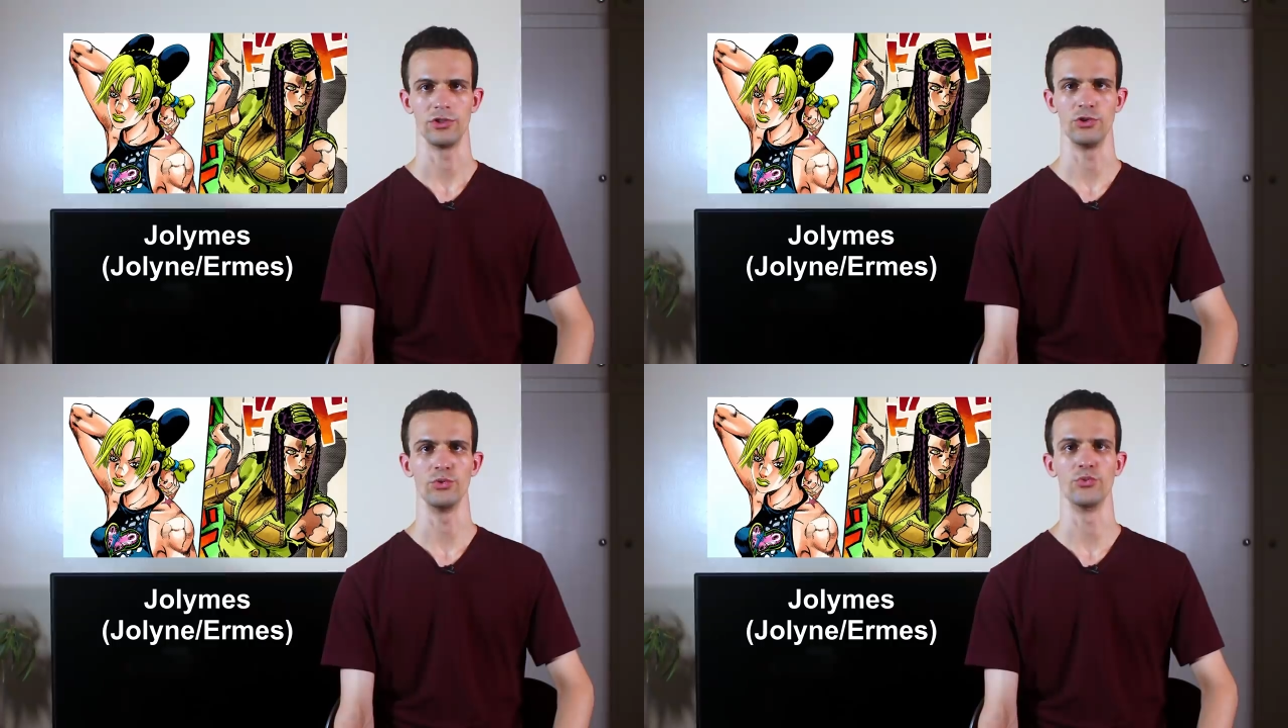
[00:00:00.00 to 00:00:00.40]

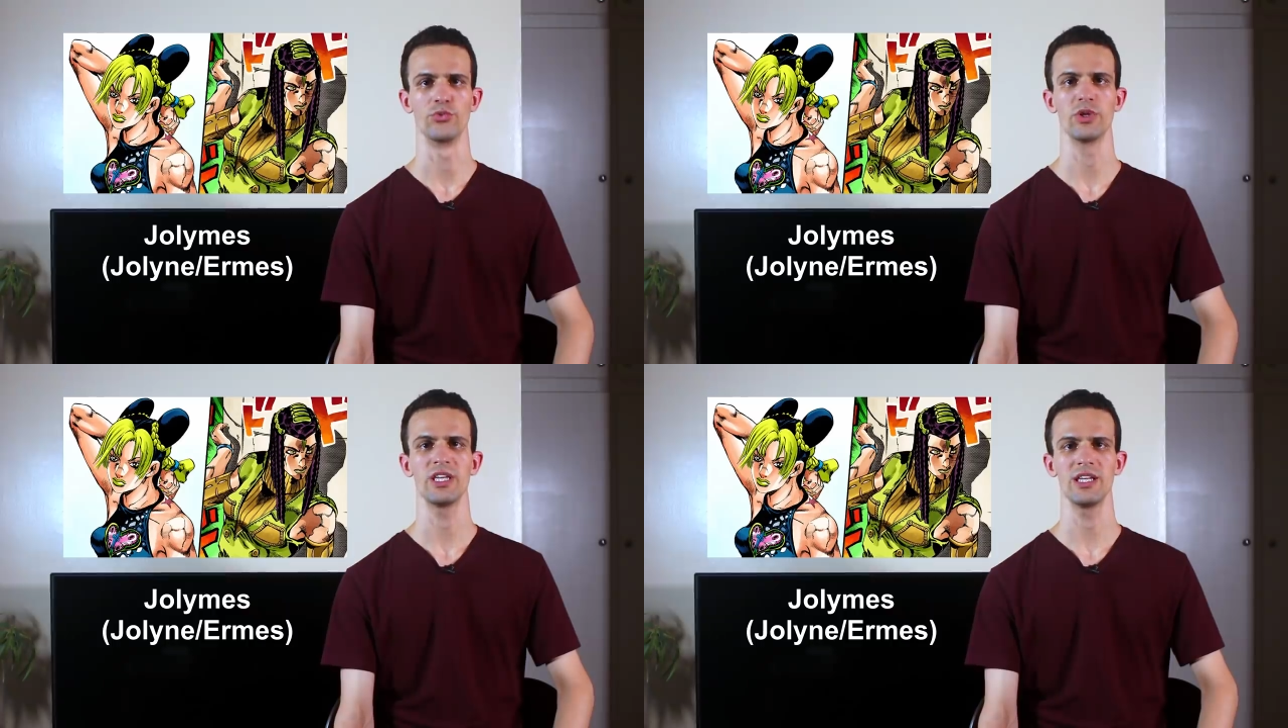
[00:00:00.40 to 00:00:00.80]
You
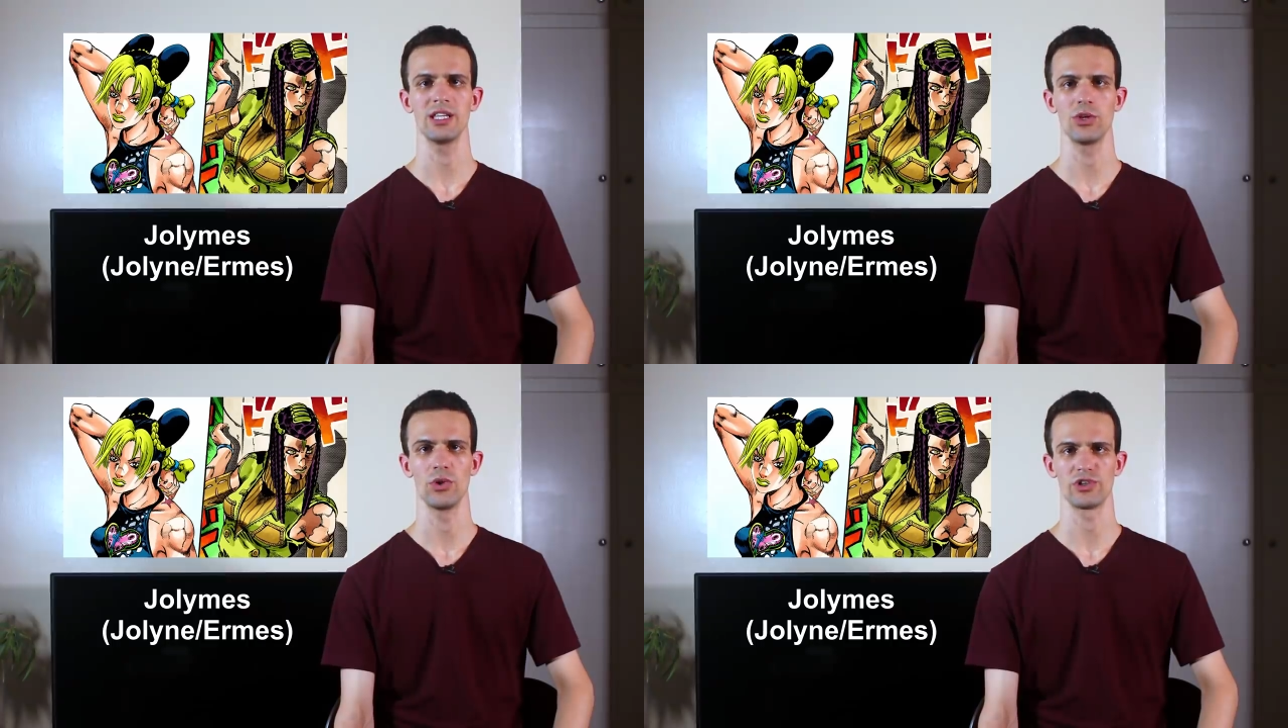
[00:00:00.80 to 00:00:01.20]

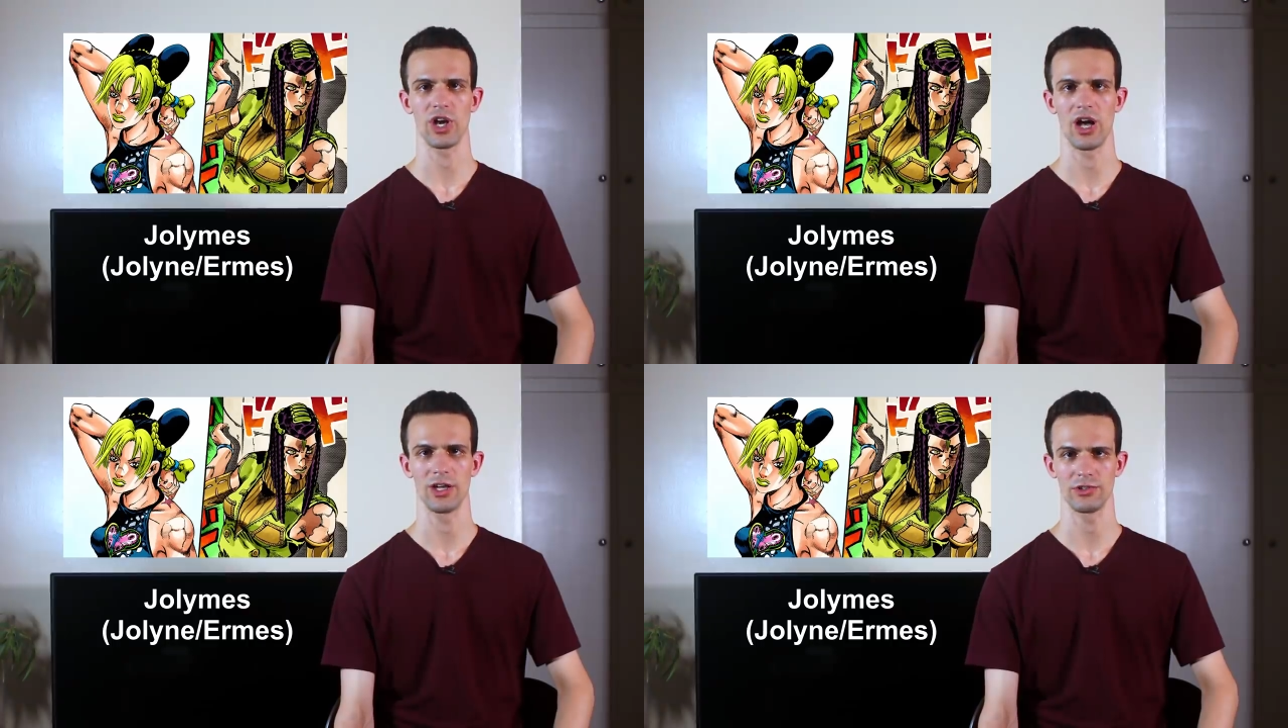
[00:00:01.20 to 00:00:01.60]
really wish
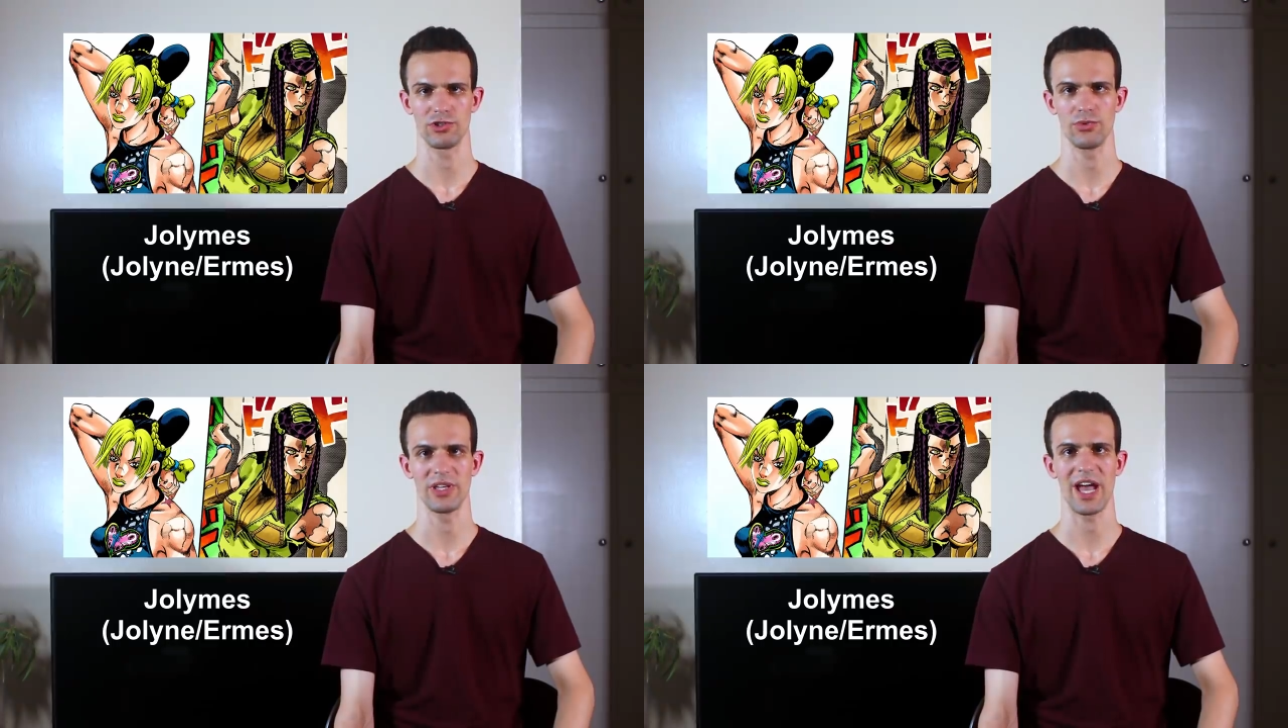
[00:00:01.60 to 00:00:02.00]

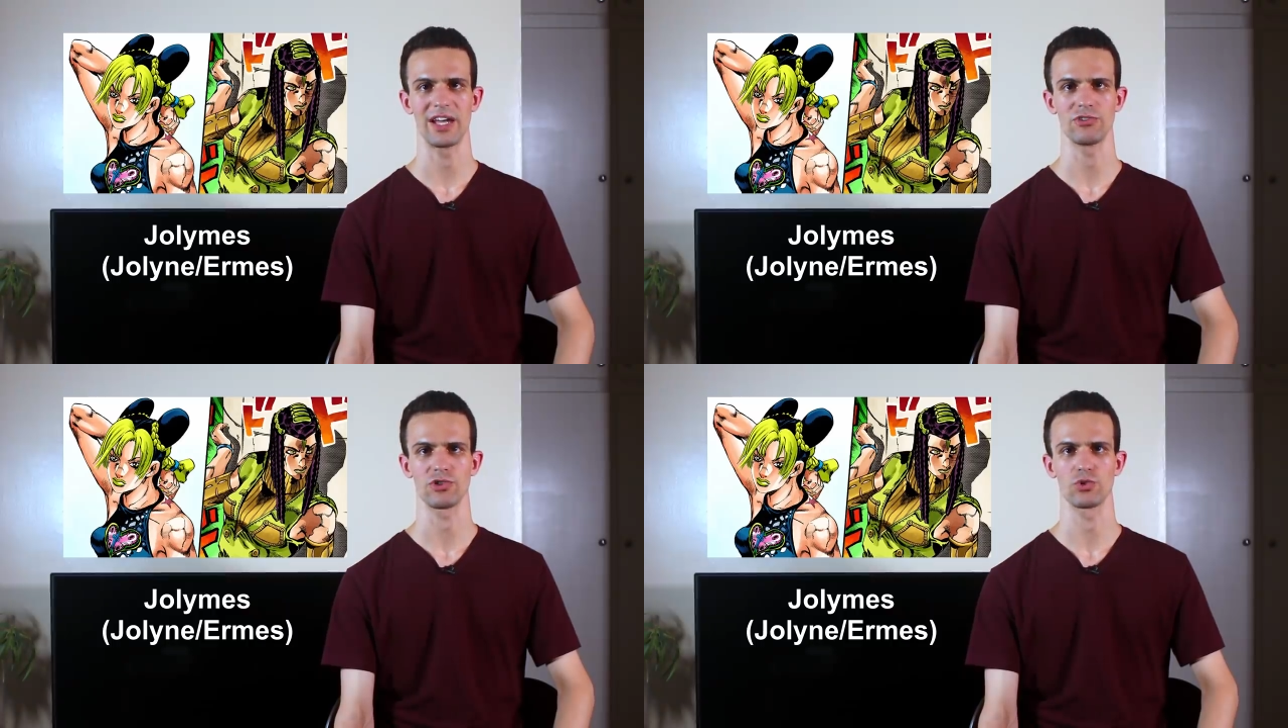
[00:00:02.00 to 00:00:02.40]
Anasui
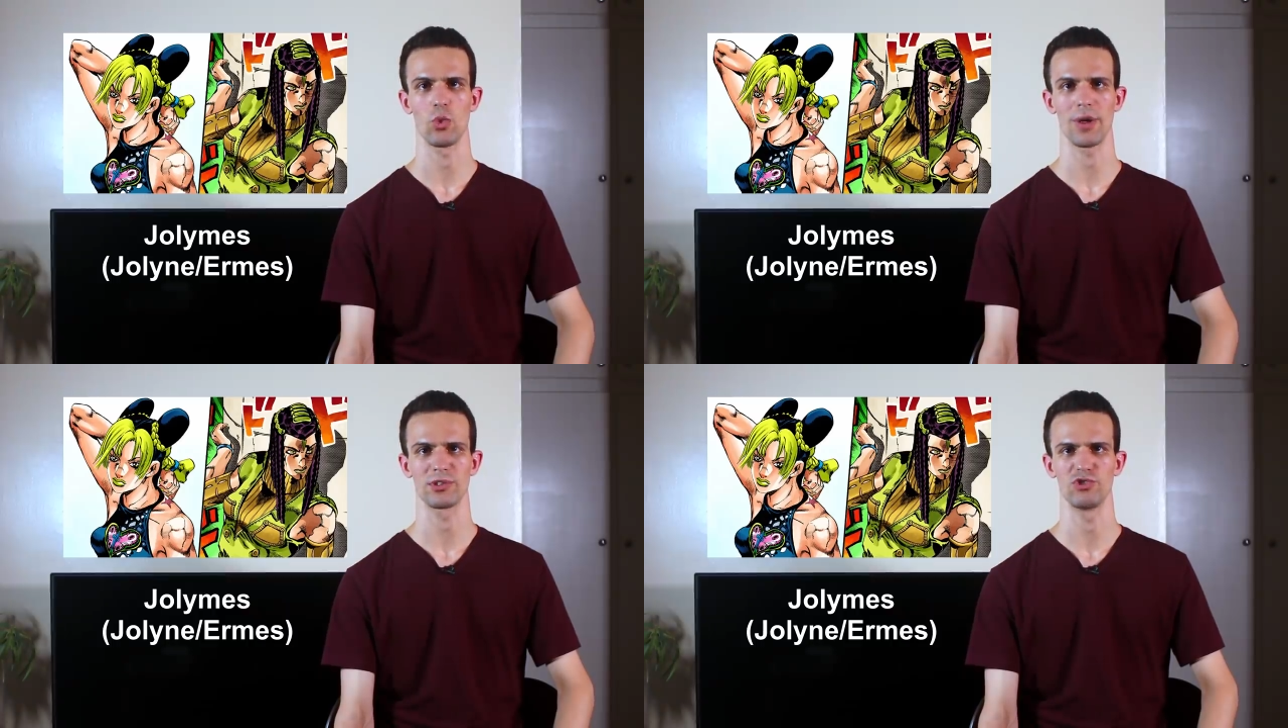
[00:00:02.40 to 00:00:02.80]
hadn't
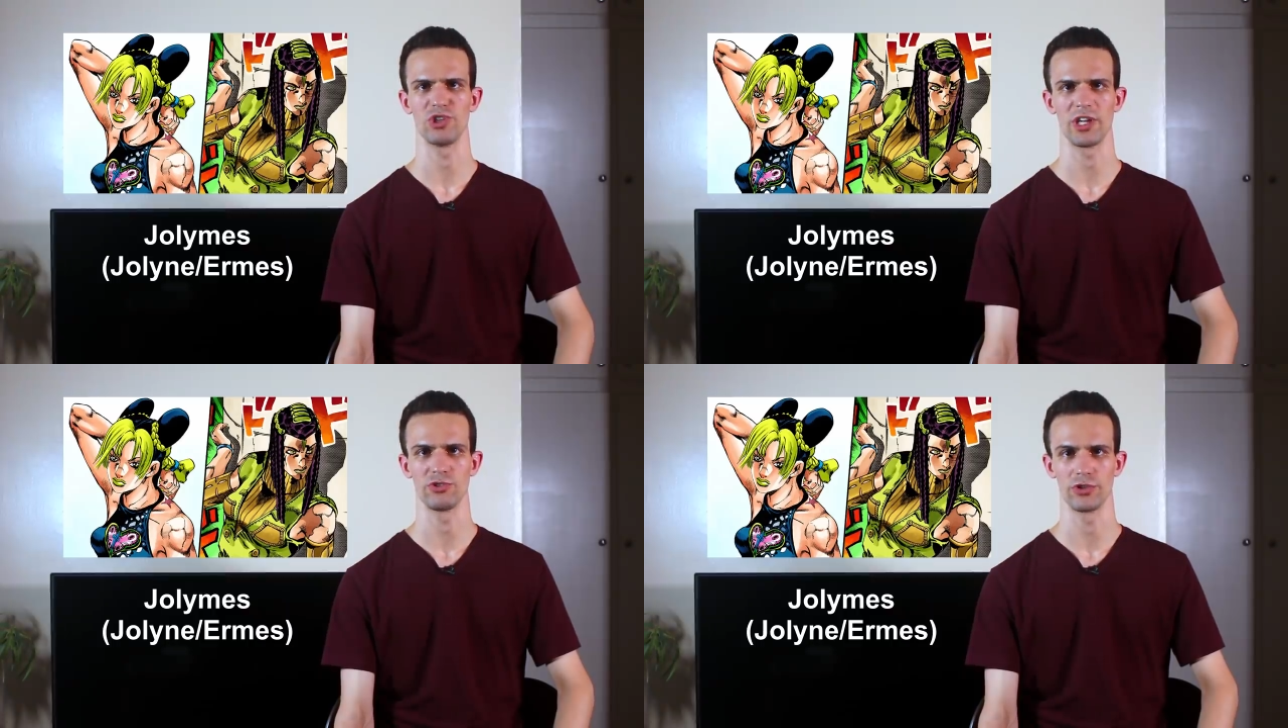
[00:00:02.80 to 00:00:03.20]
swapped
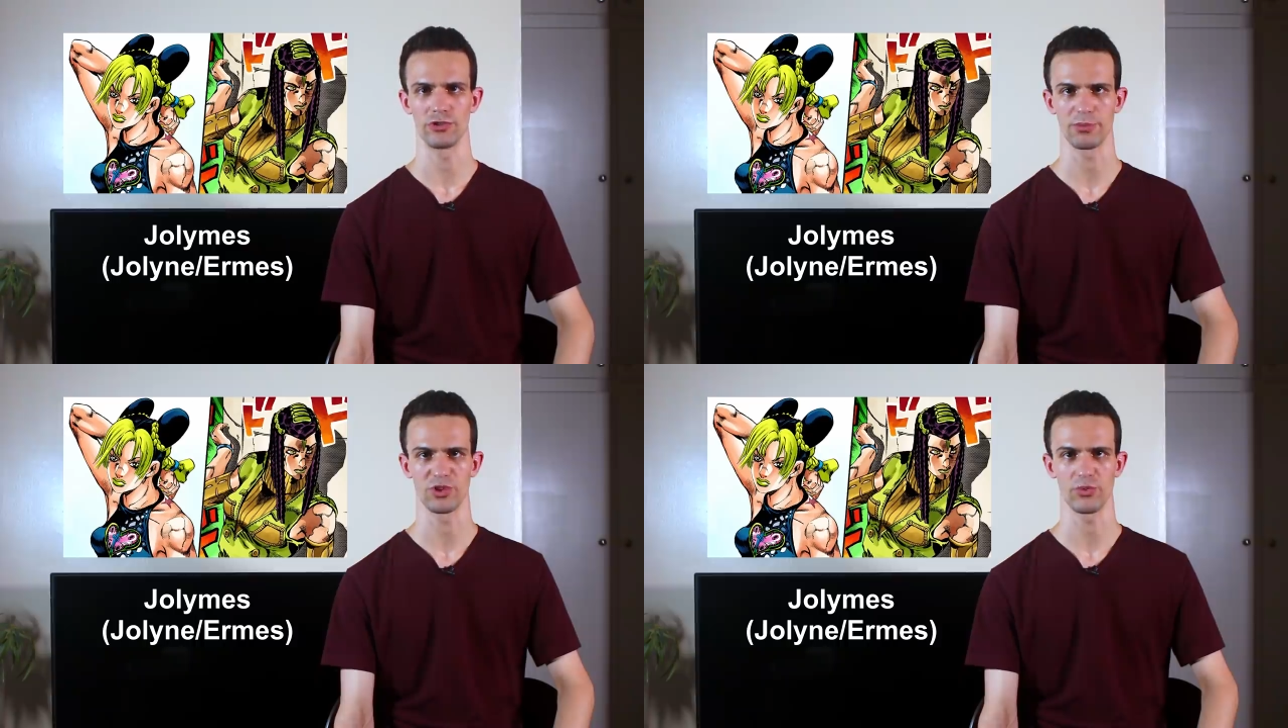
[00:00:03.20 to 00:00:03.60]

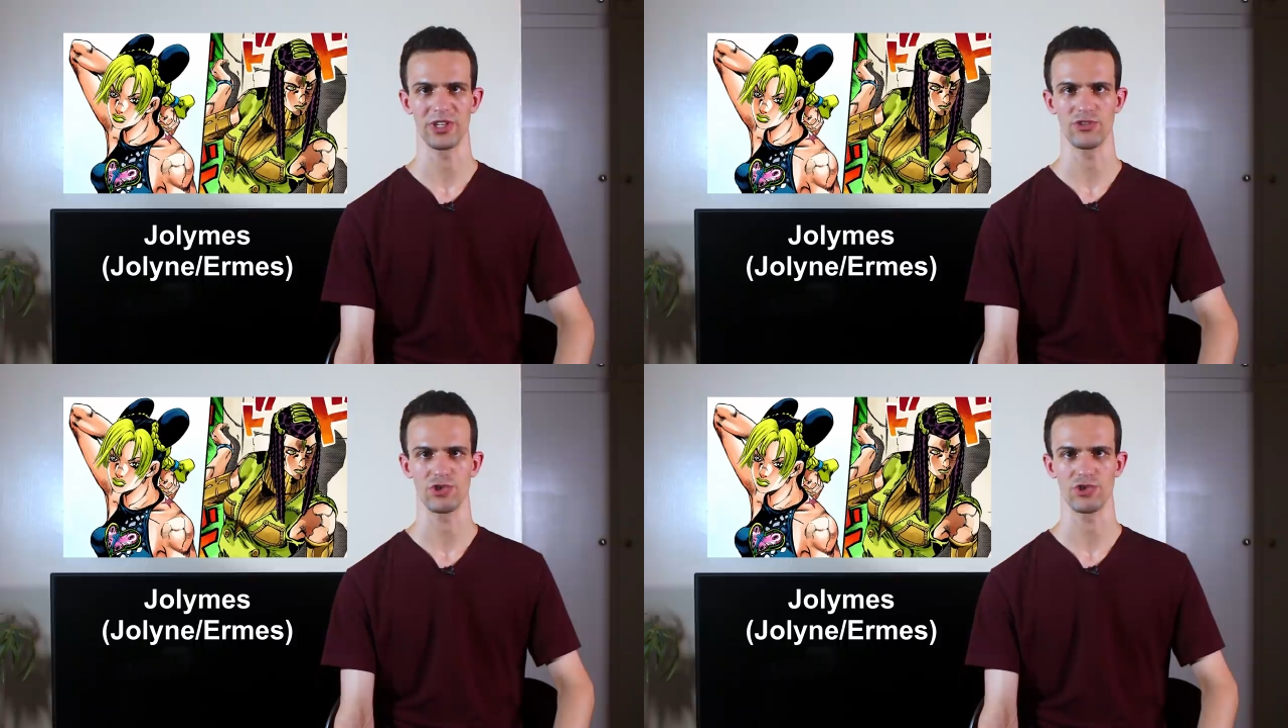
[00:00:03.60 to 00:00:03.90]
genders between